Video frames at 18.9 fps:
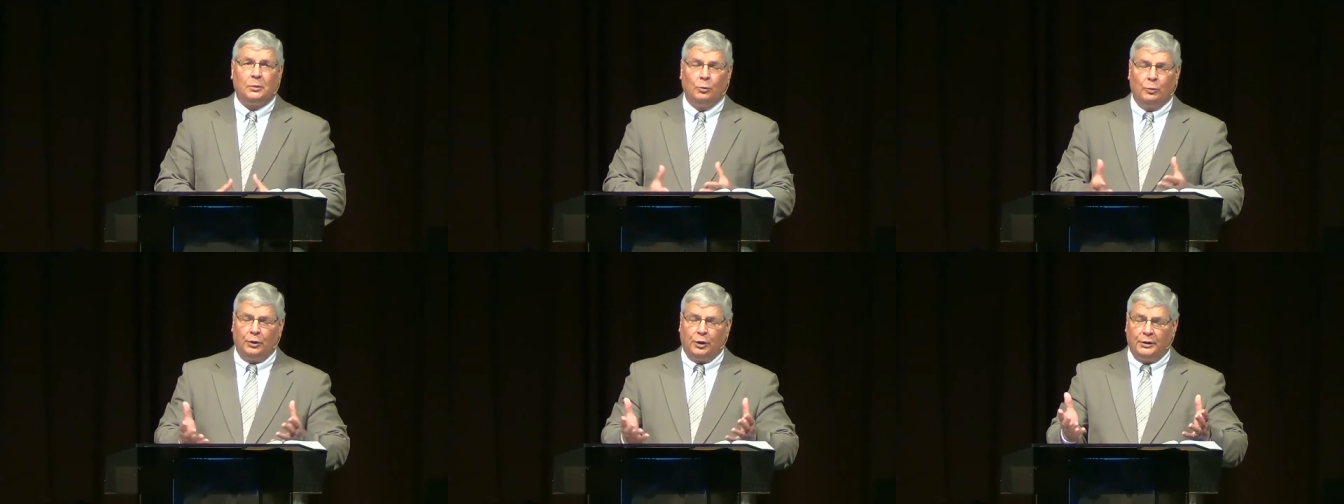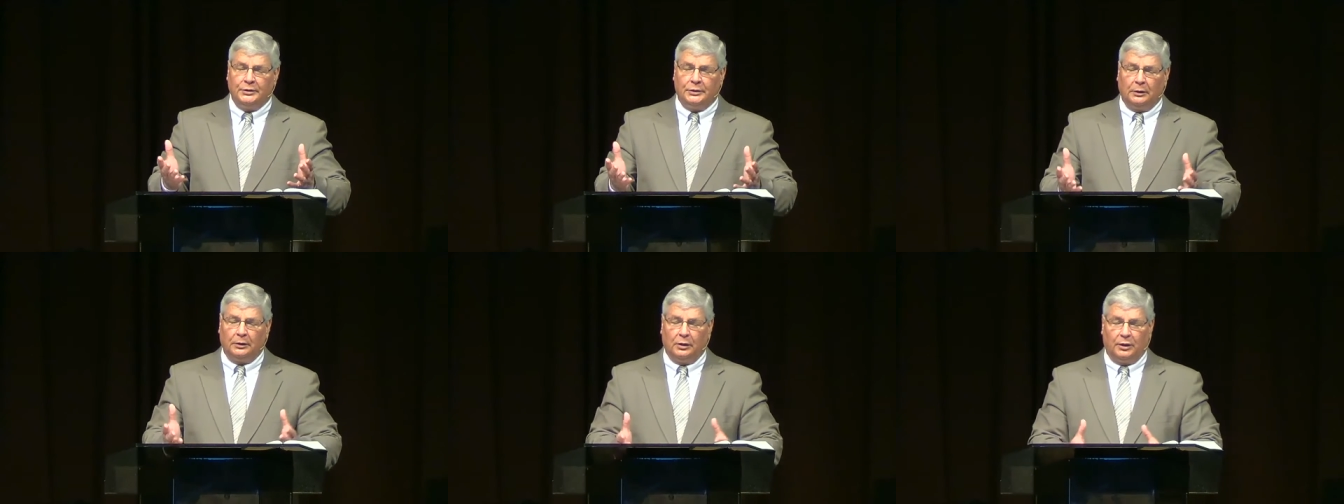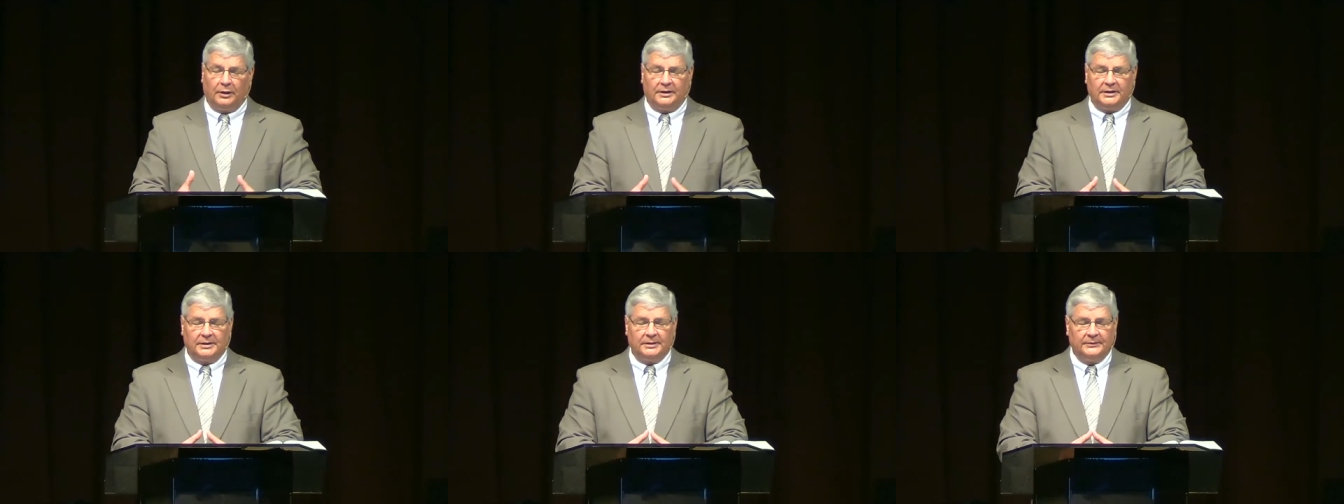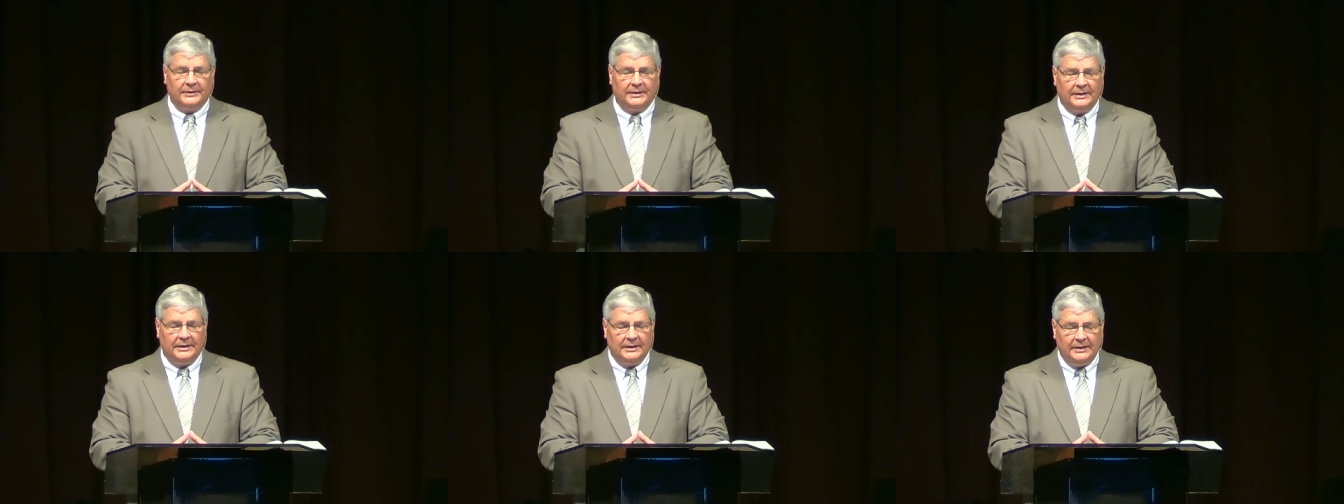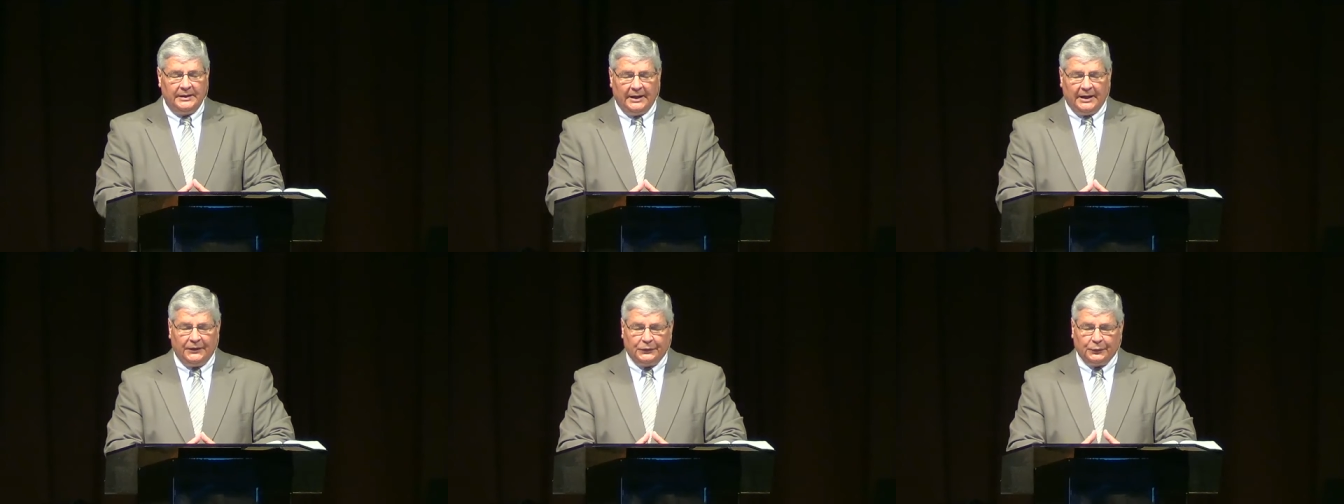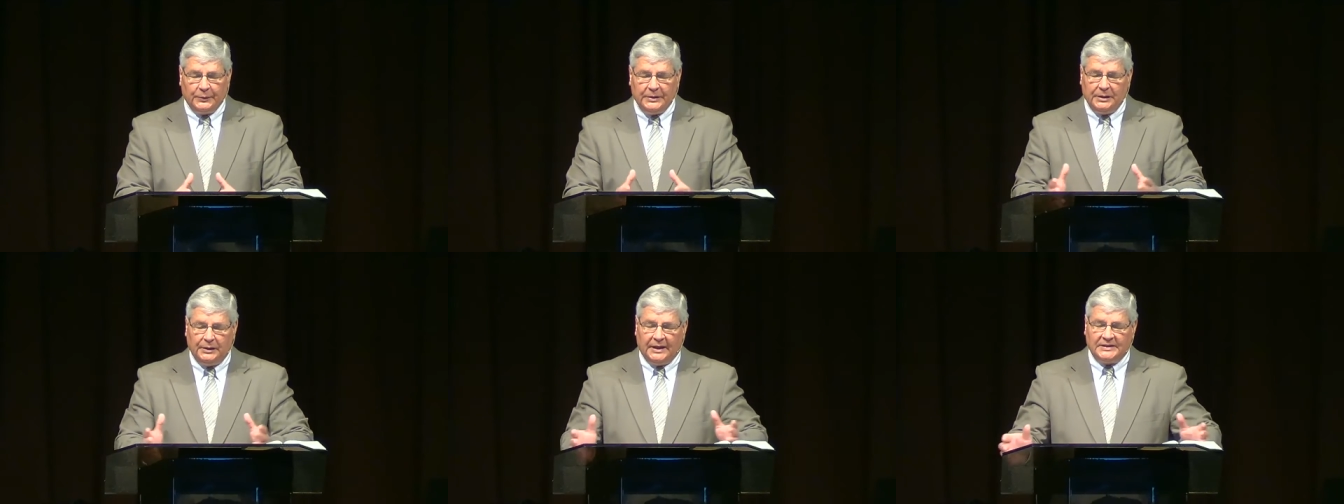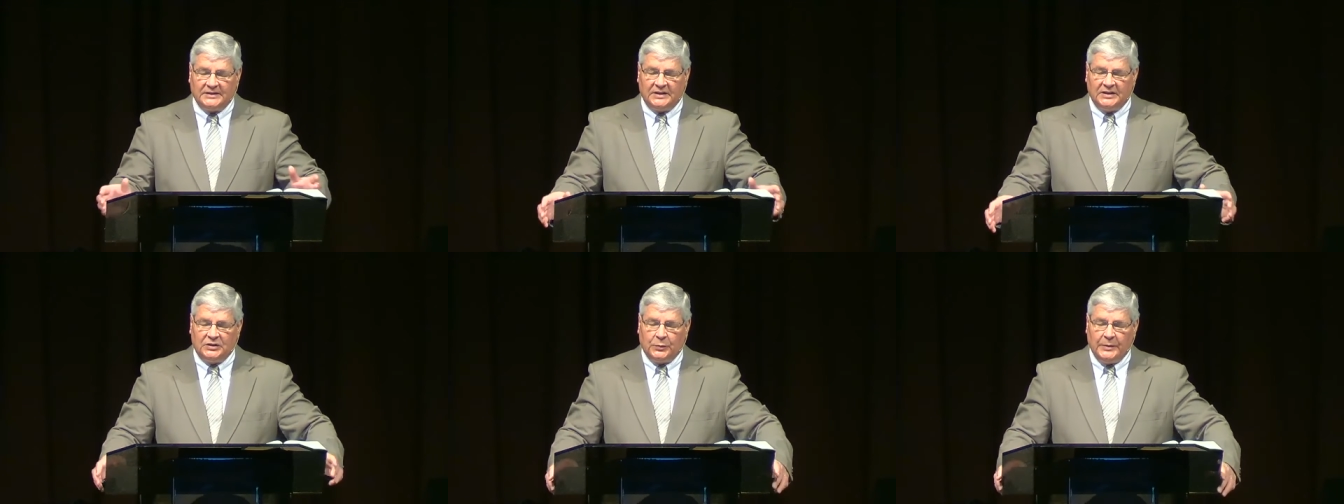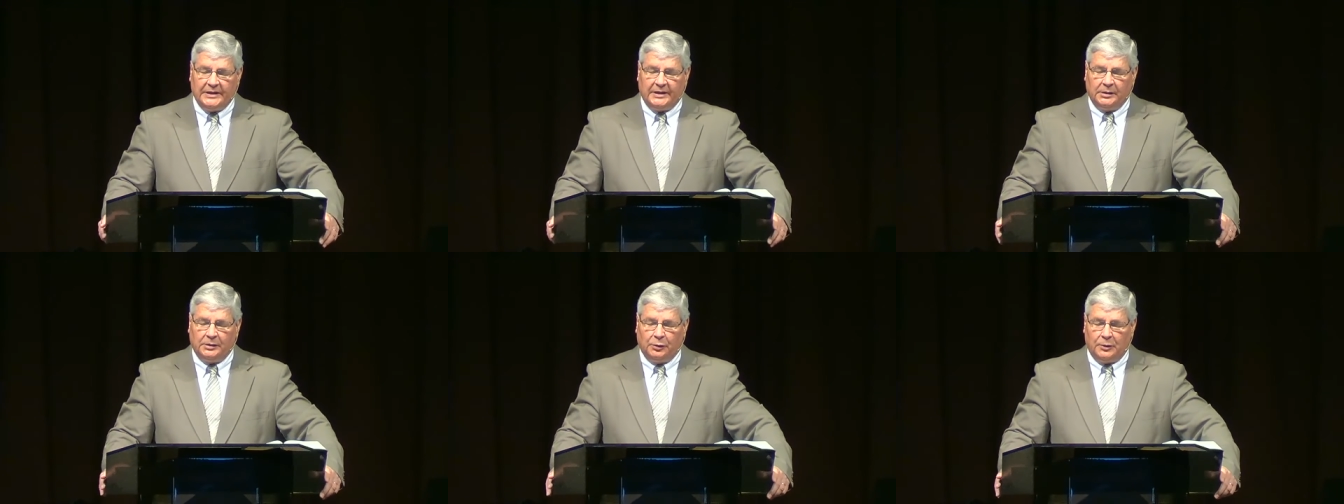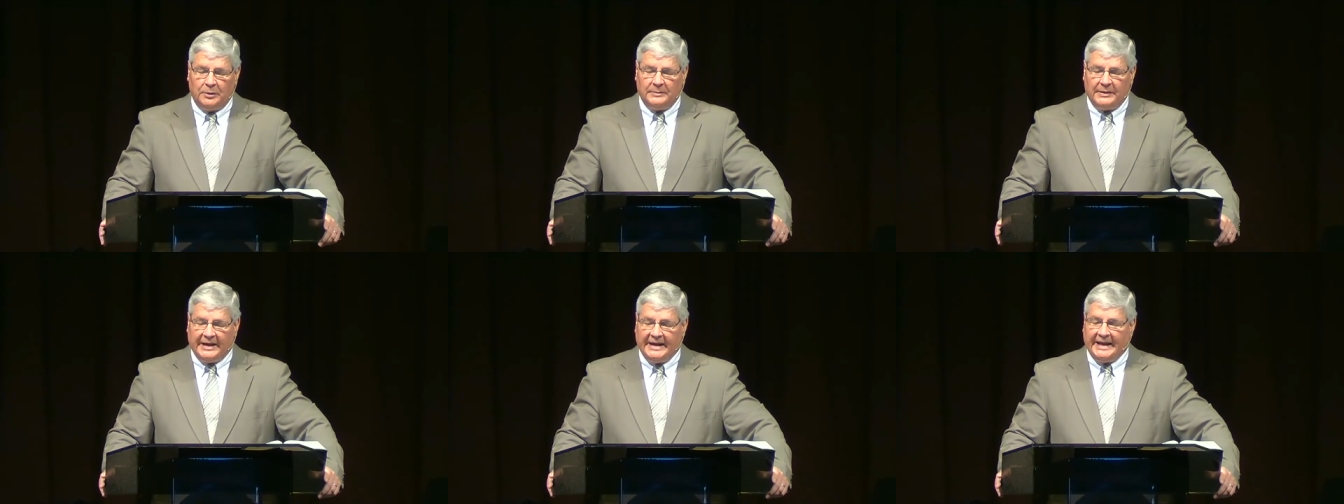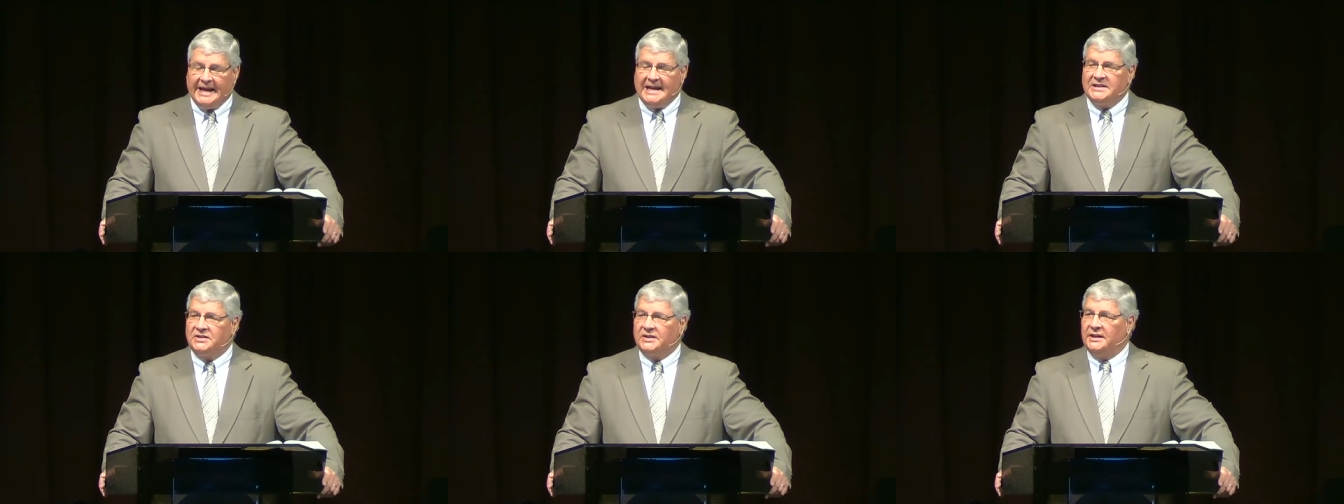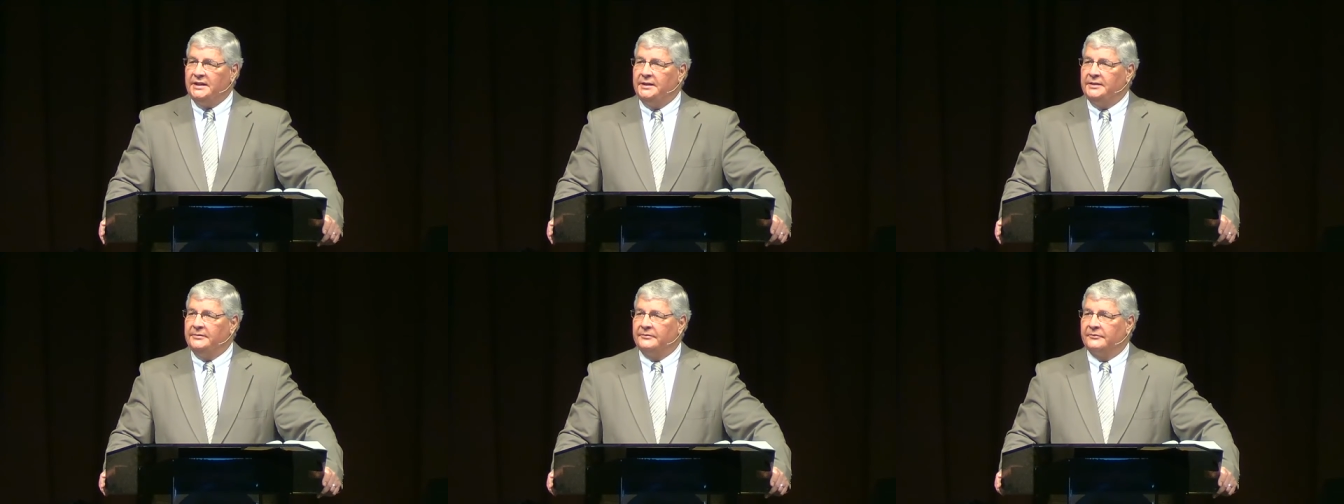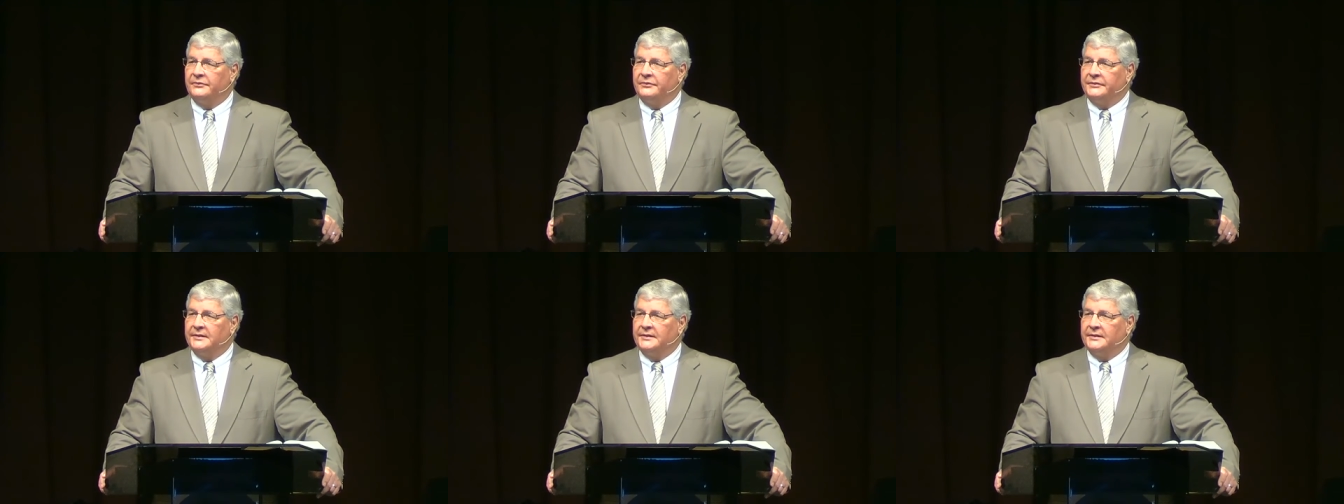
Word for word: we're going to look at three lessons we can learn by asking,